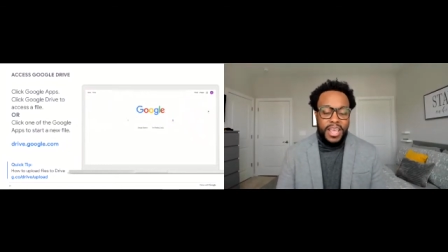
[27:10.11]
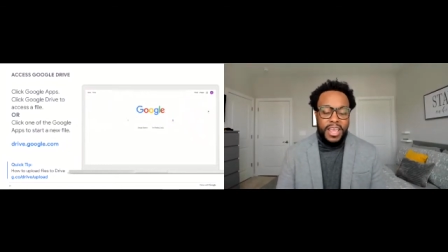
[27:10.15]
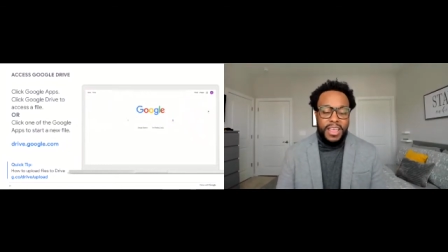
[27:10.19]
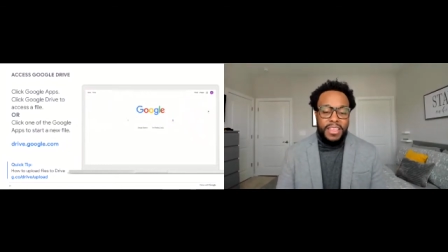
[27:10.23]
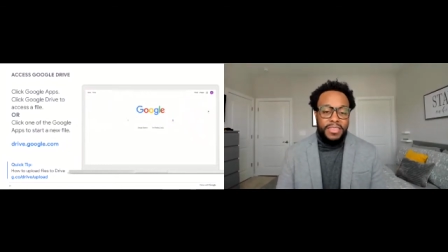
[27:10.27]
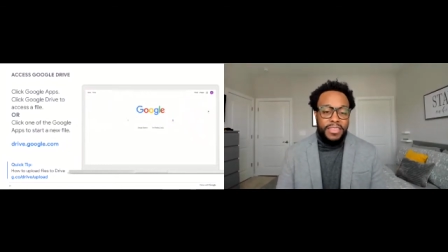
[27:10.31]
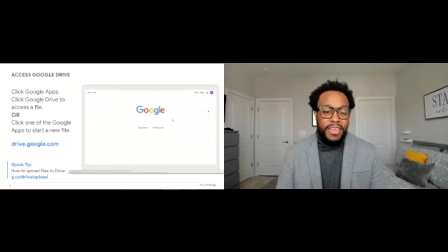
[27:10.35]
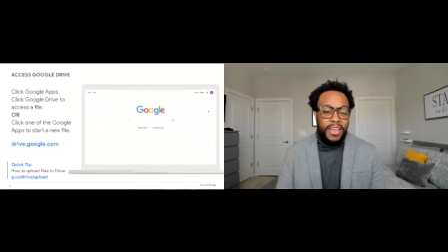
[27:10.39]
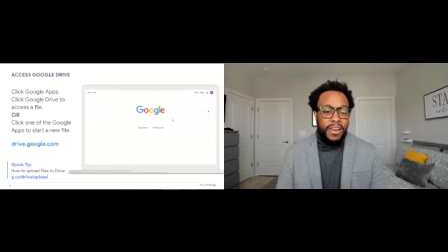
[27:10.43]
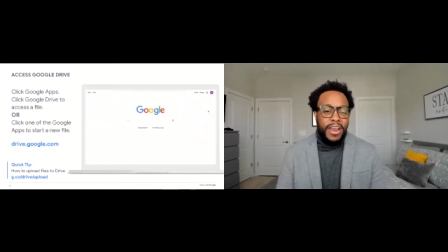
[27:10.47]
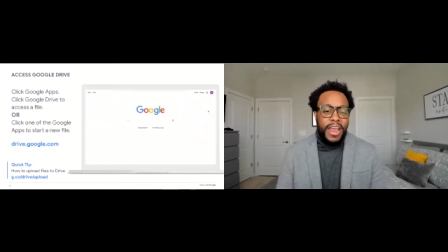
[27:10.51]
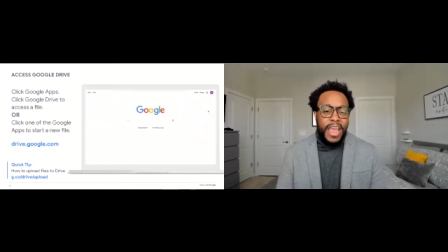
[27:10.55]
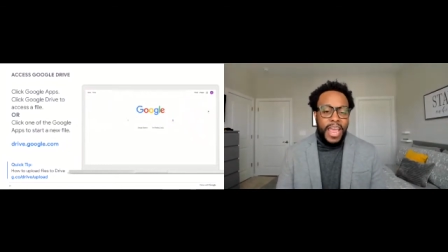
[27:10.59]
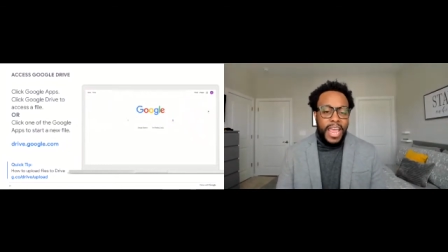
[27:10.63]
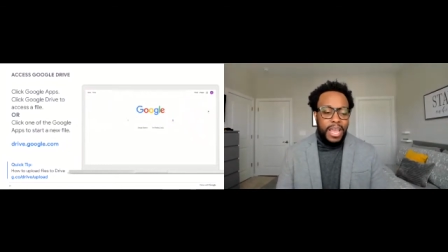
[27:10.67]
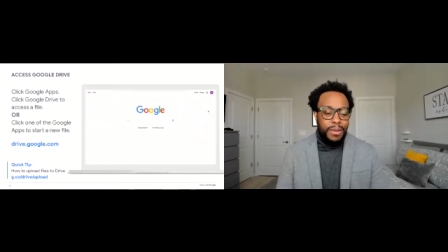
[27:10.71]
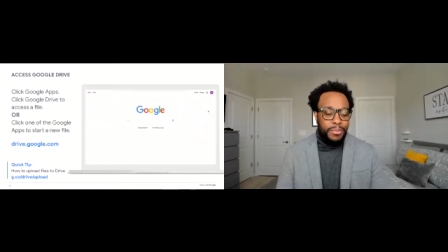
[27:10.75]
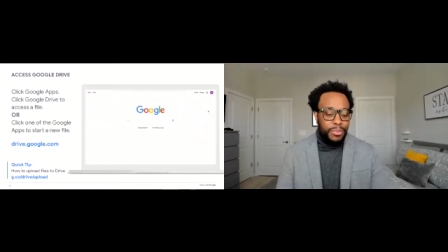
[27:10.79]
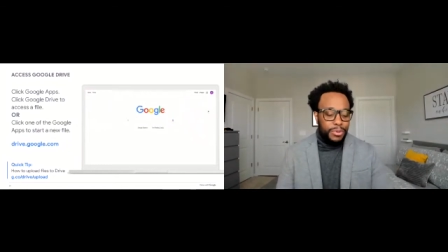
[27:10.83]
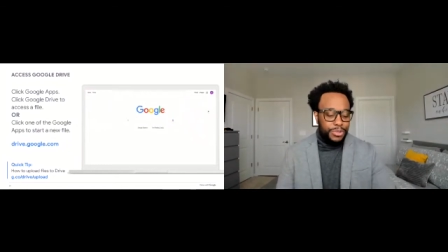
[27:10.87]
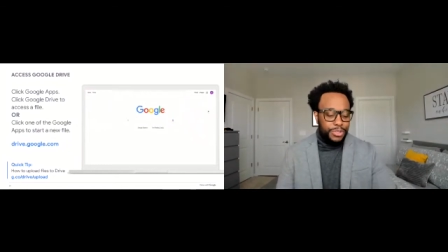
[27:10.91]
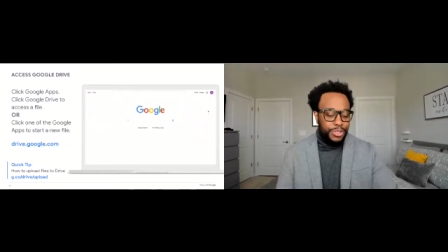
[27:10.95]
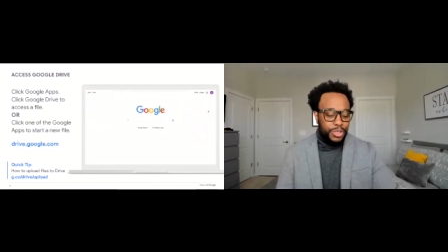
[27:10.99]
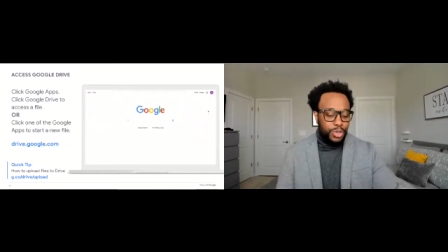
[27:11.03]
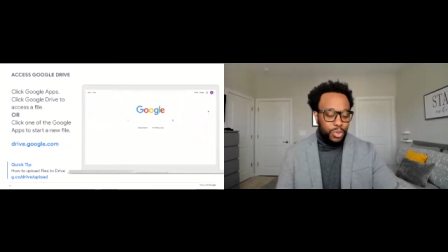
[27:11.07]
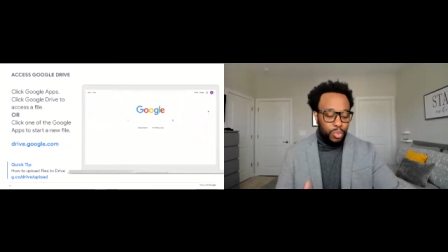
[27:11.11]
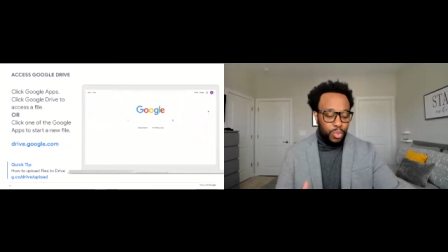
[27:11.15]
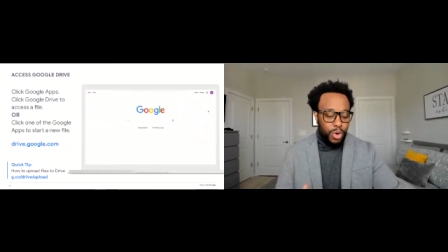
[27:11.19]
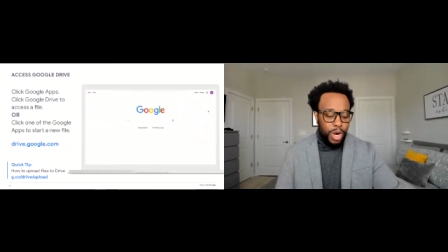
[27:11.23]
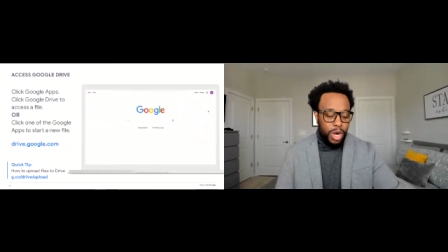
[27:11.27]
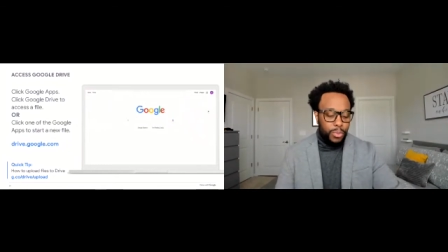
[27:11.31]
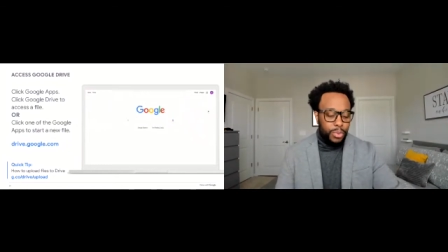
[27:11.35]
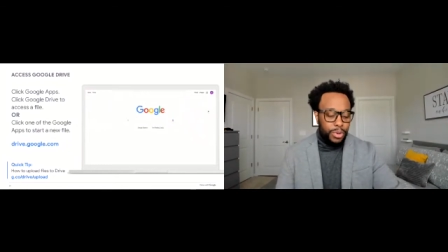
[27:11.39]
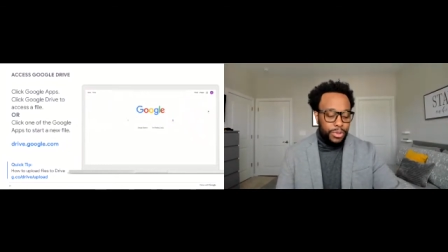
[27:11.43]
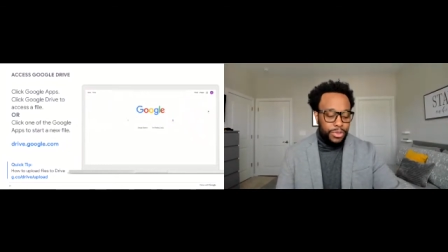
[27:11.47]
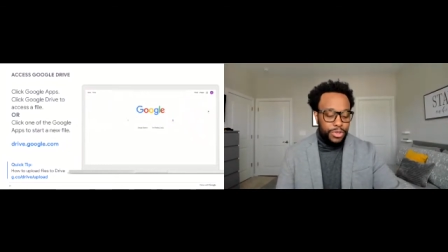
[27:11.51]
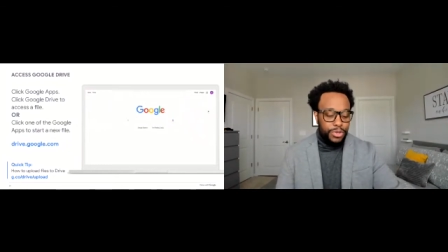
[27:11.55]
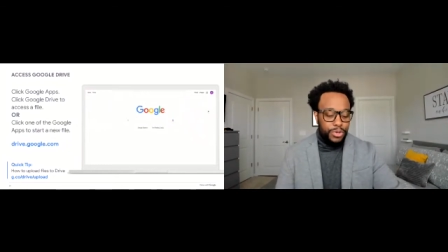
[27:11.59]
they're able to work
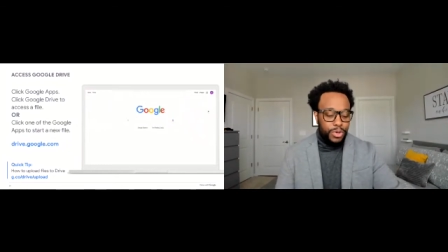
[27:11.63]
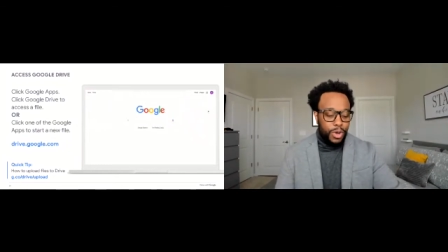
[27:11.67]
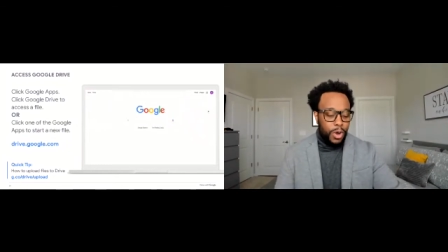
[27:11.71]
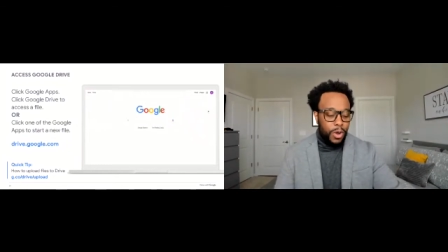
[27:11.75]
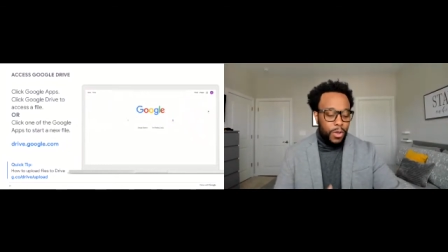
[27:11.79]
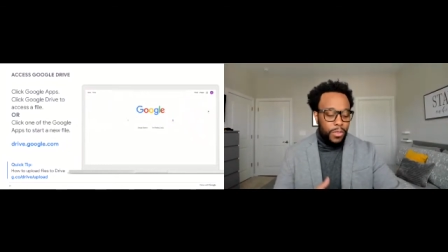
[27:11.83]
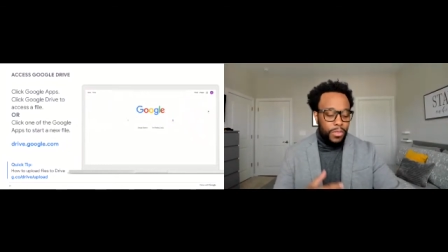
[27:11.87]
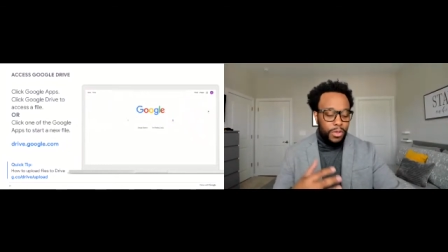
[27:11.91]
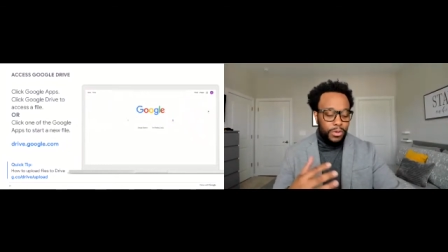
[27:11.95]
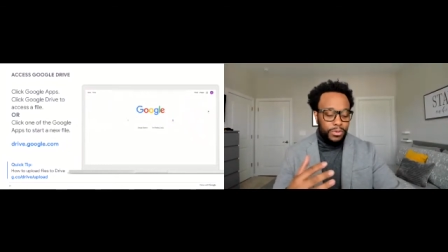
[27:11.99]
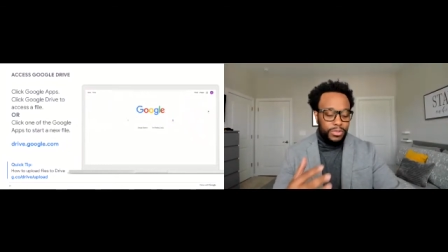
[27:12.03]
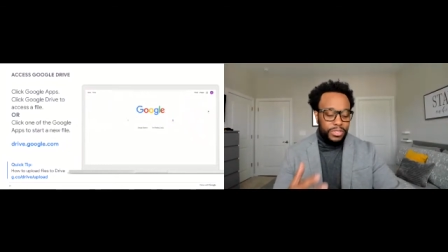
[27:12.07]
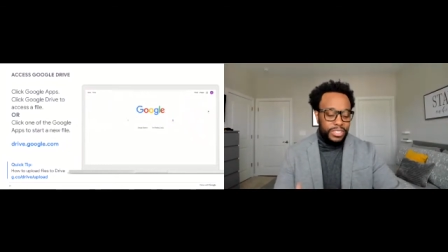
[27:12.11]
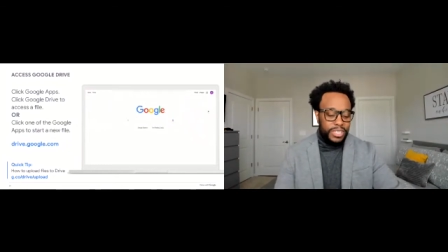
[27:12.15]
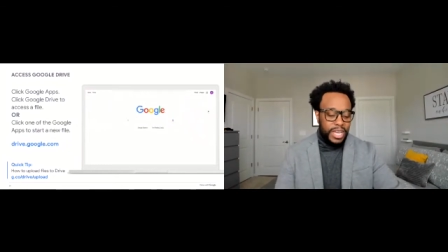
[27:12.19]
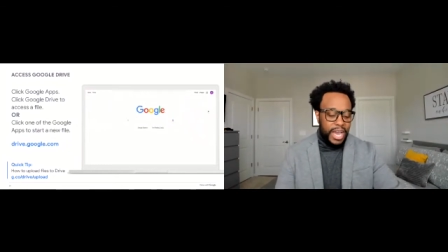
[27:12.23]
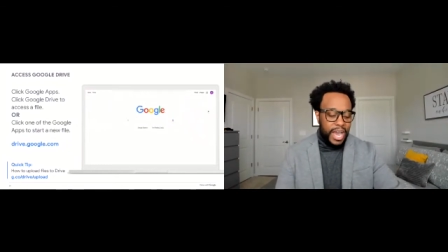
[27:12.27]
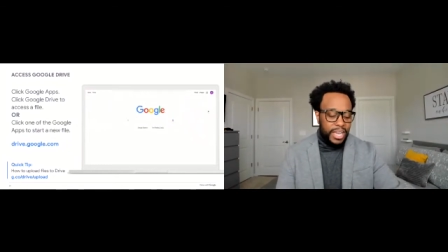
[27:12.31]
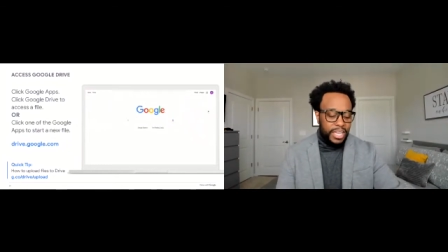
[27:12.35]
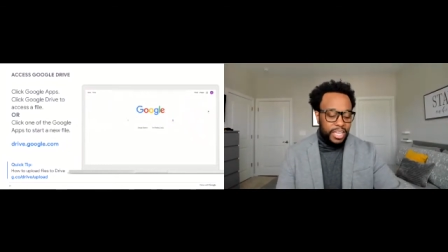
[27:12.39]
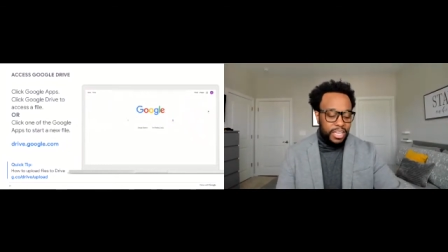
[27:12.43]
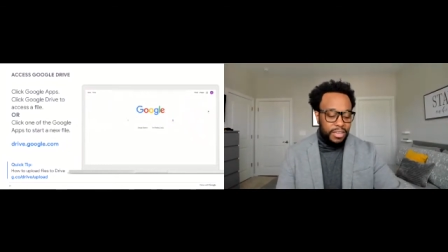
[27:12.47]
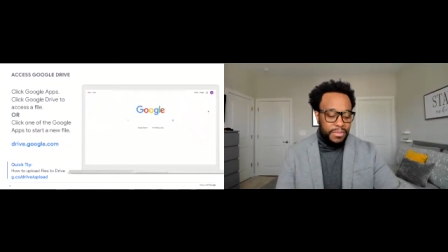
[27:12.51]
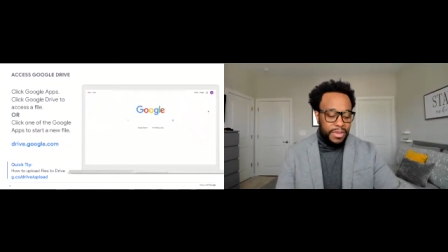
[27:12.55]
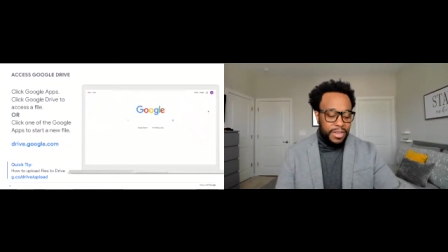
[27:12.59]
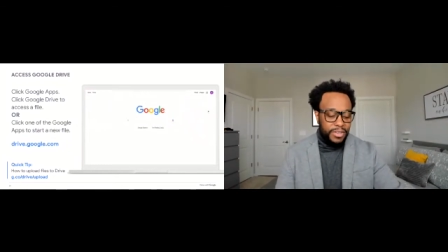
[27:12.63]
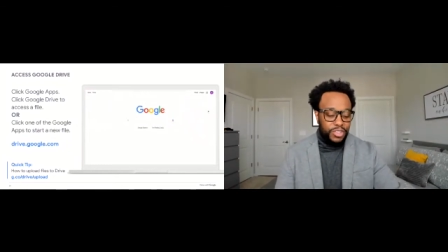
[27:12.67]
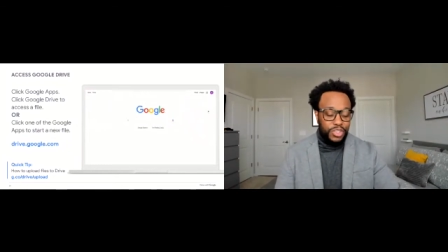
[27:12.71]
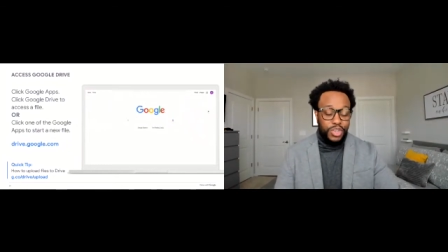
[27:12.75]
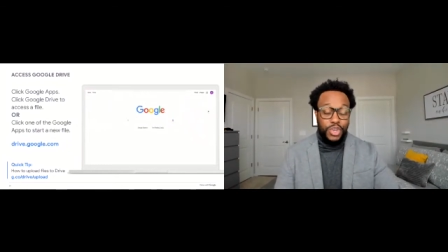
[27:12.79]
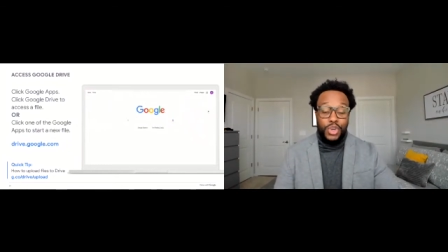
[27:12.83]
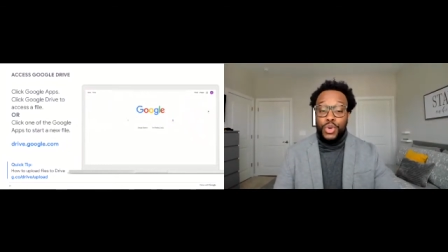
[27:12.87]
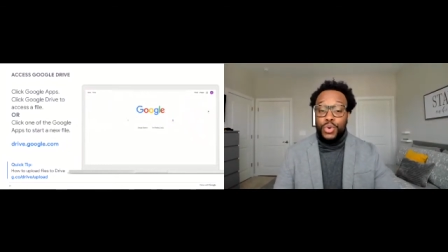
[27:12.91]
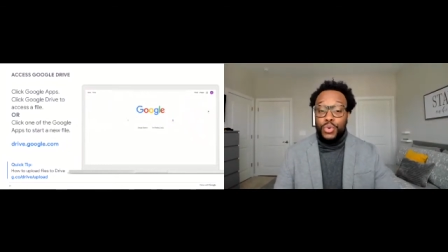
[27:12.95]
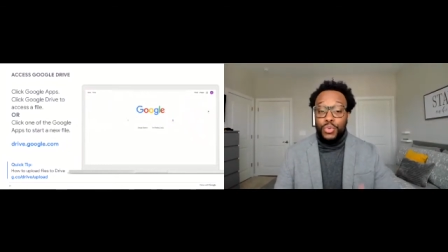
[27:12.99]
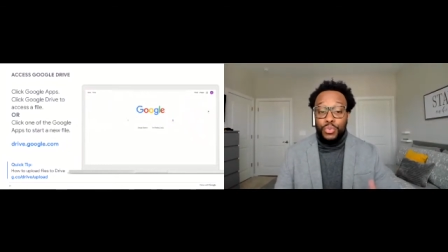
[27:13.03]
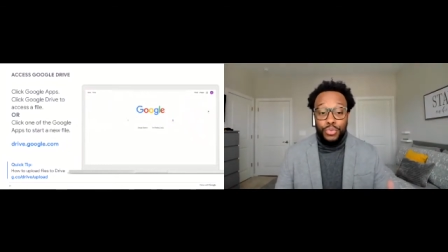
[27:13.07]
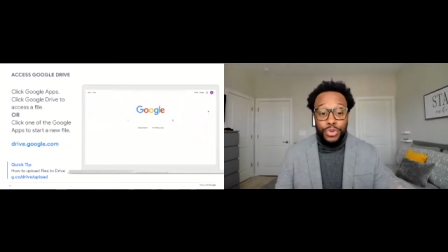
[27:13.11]
with you on those documents
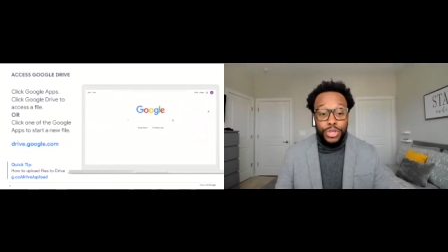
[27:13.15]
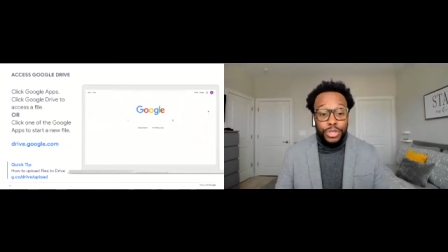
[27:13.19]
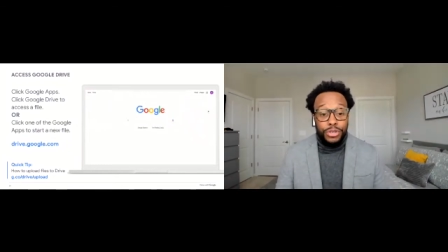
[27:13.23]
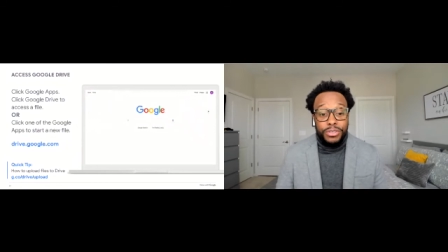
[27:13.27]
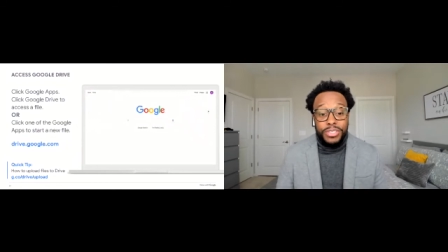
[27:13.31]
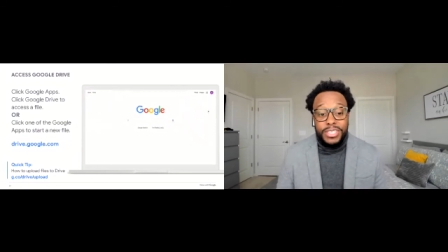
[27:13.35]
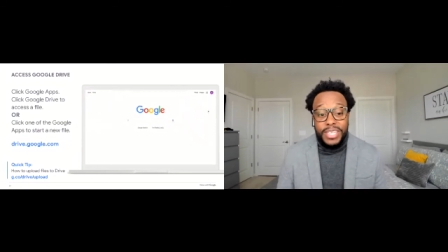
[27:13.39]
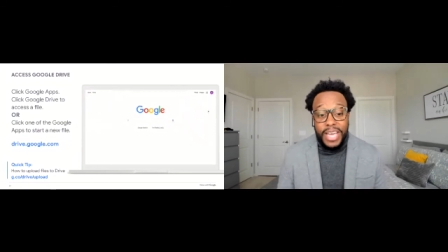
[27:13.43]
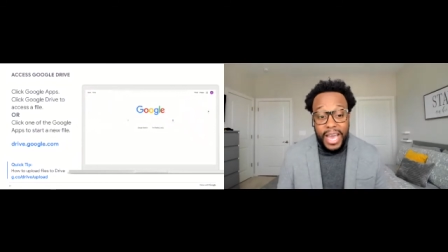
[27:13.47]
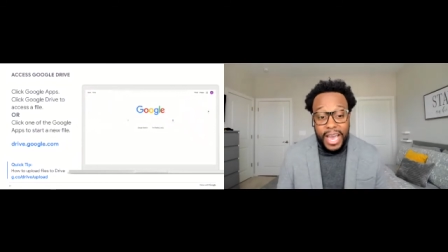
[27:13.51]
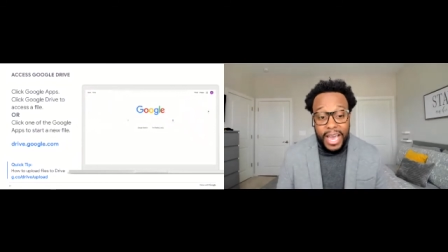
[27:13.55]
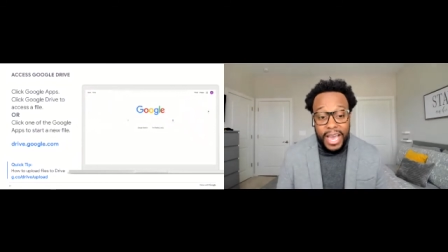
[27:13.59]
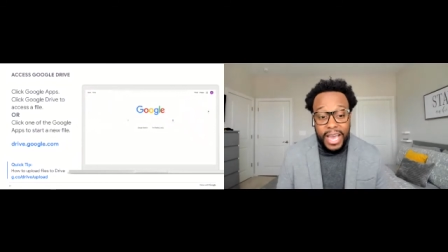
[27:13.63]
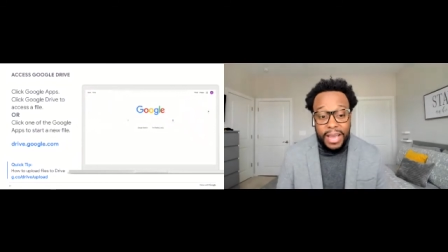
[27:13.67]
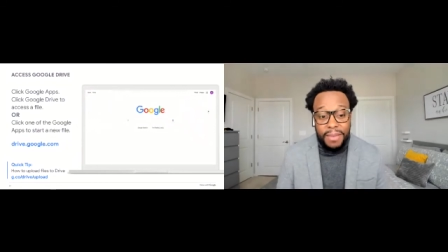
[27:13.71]
real time.